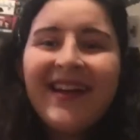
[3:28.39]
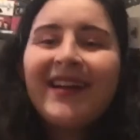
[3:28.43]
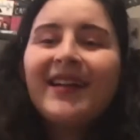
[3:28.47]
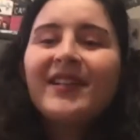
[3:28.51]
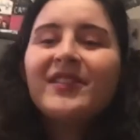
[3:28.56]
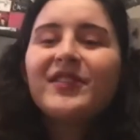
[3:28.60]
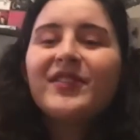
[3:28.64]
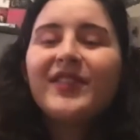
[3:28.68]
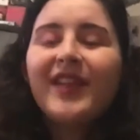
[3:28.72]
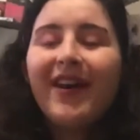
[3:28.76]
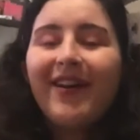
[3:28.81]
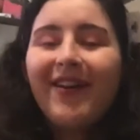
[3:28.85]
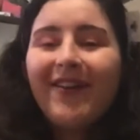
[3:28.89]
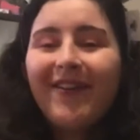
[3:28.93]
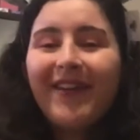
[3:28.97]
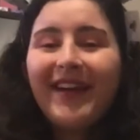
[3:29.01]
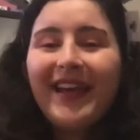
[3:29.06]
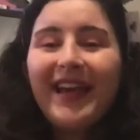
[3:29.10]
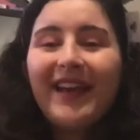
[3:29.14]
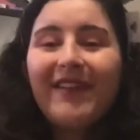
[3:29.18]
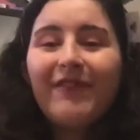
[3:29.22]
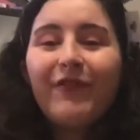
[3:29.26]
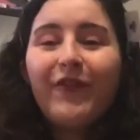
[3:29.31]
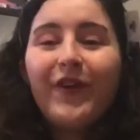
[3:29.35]
So
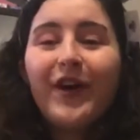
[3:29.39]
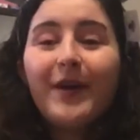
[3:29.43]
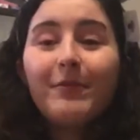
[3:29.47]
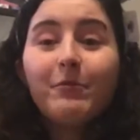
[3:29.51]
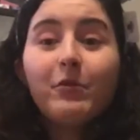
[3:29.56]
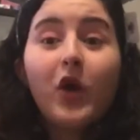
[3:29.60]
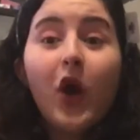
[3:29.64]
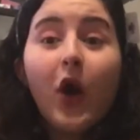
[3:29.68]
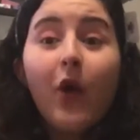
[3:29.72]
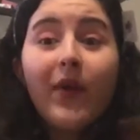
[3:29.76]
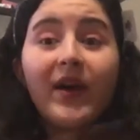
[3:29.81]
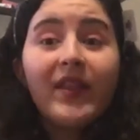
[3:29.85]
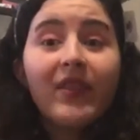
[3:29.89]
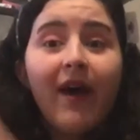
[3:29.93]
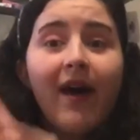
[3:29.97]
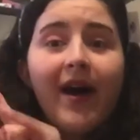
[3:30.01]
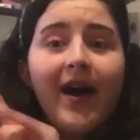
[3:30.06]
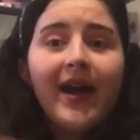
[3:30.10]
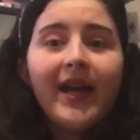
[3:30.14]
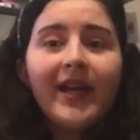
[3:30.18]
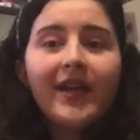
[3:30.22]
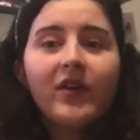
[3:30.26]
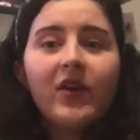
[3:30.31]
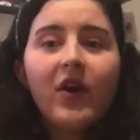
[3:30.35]
if go online,